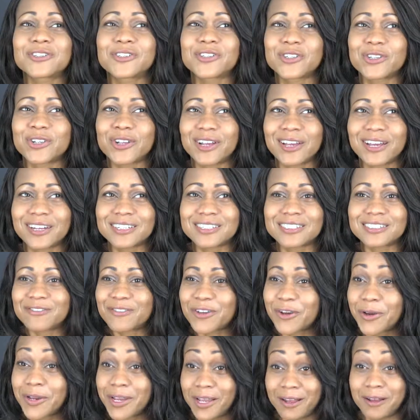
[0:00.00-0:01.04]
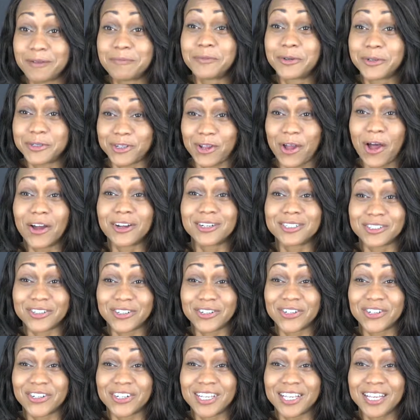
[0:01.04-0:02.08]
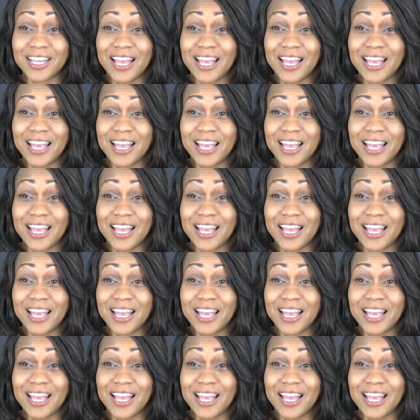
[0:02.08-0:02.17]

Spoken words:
Galan is a very humble doctor.